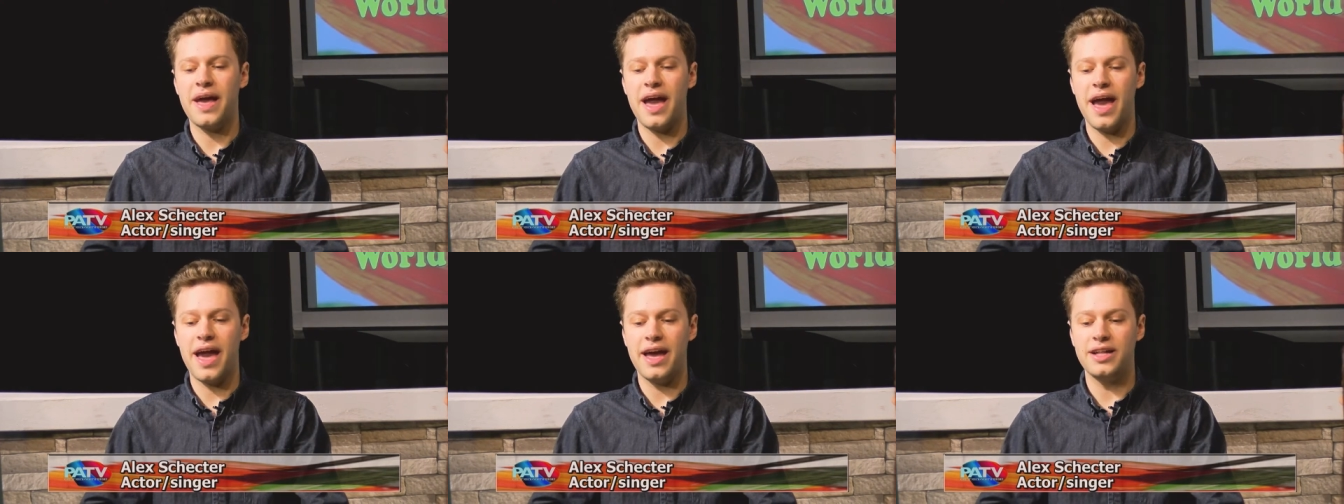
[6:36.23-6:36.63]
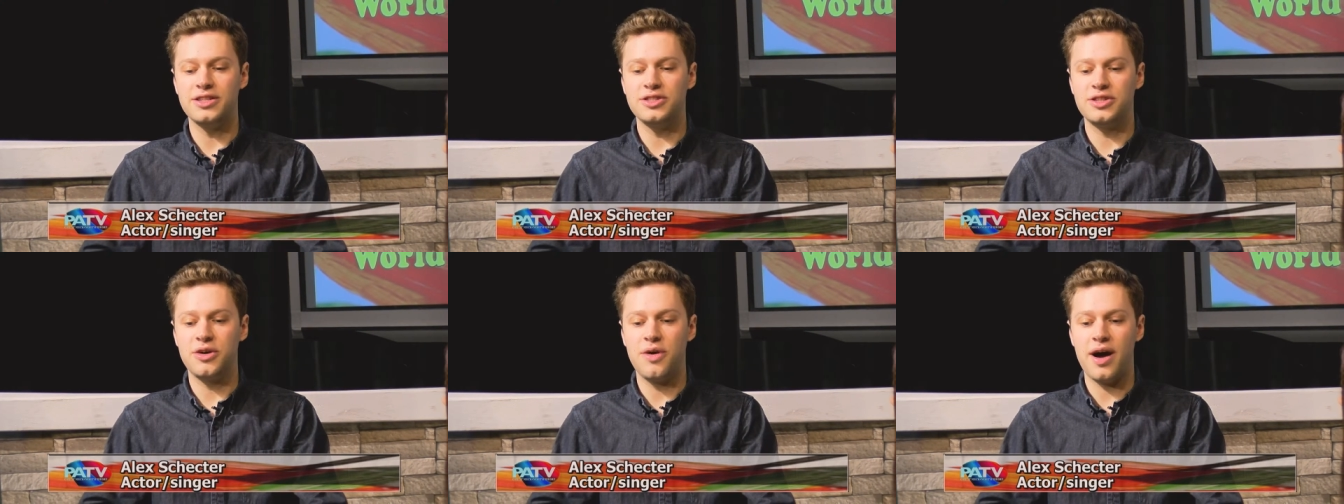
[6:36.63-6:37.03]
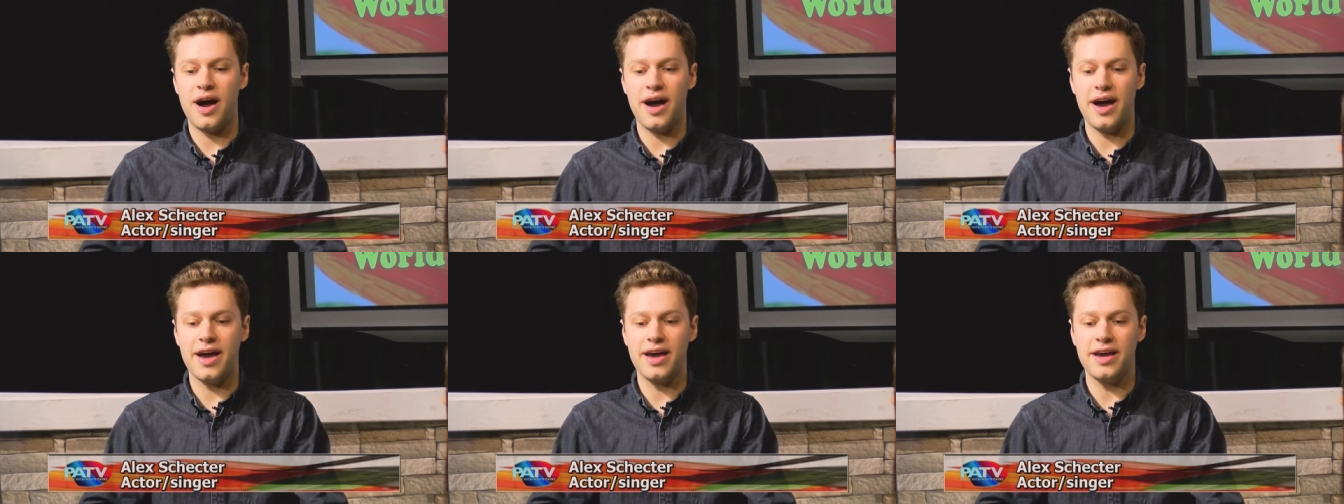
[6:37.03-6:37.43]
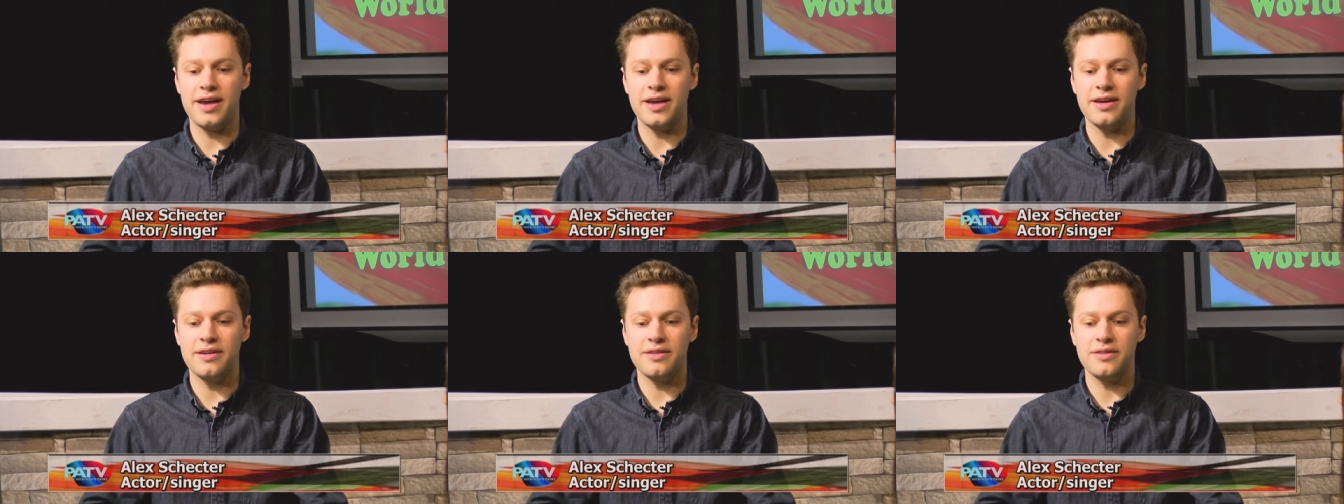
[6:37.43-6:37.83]
And so
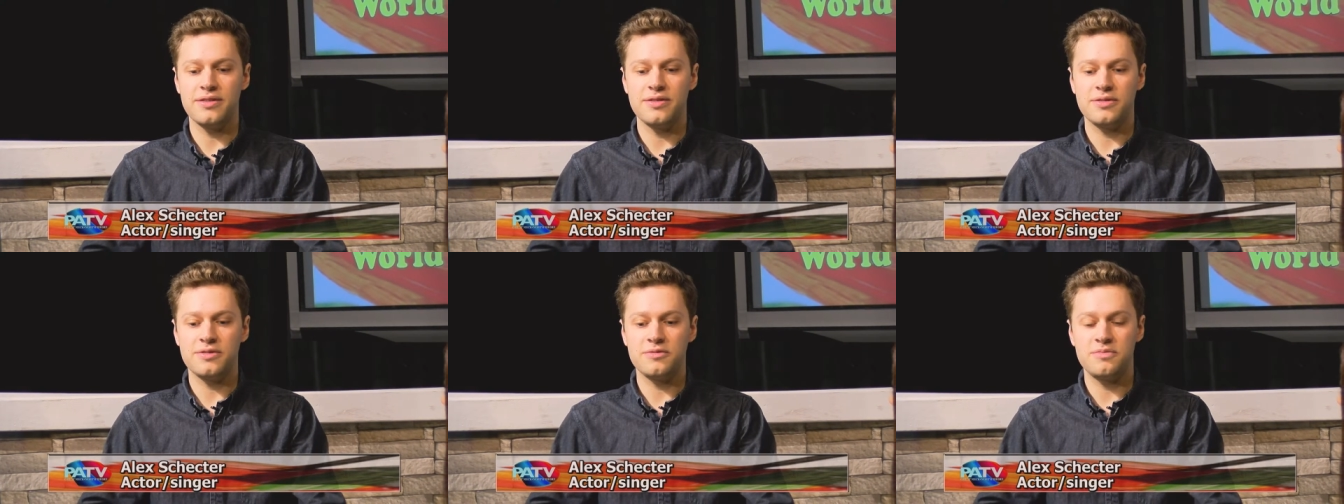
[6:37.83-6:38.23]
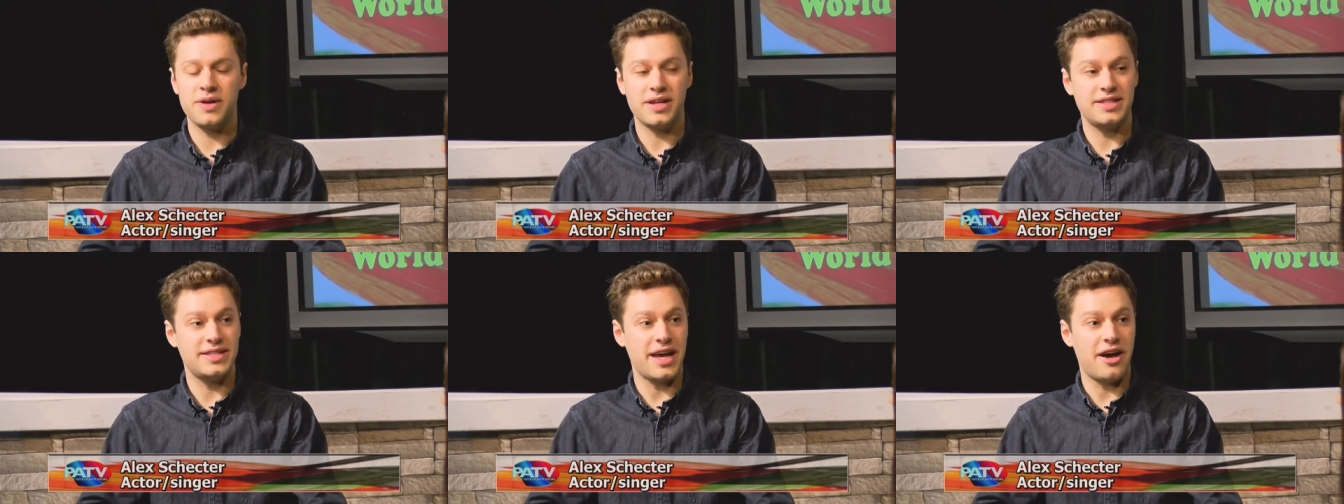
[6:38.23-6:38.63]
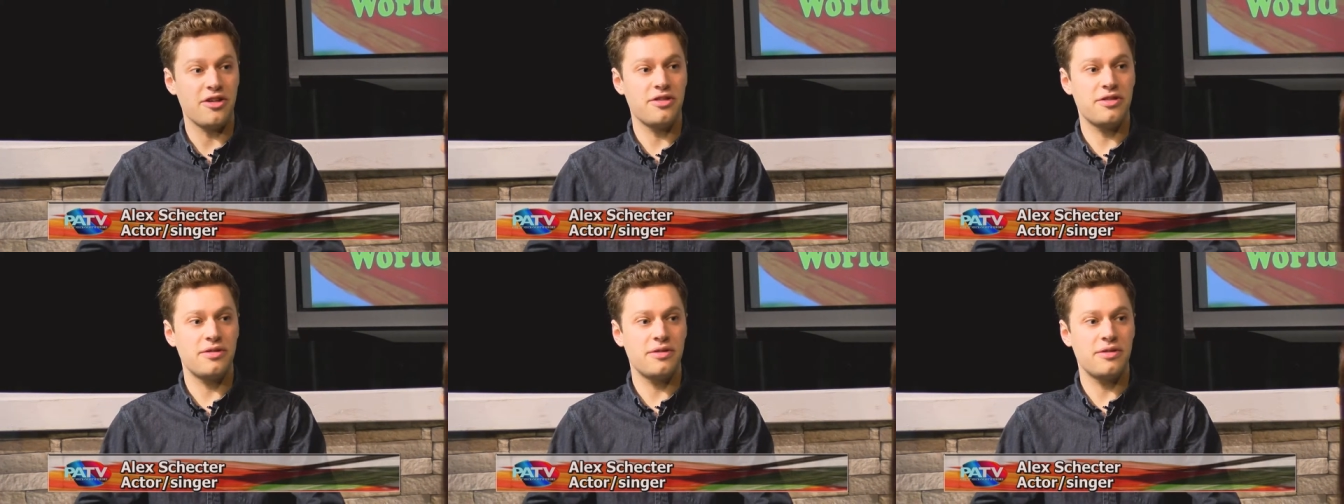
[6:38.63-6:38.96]
I picked South.